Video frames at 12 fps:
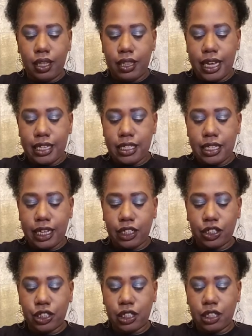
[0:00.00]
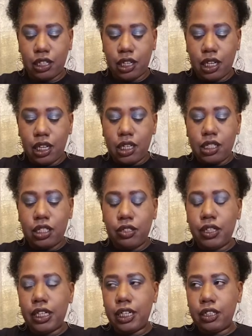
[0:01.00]
that section. So
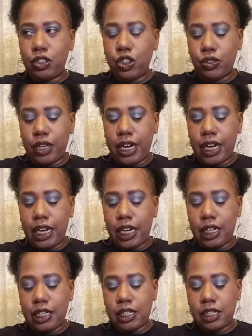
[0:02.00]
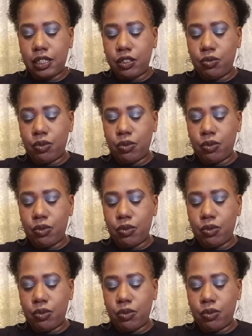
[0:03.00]
you get on the train, you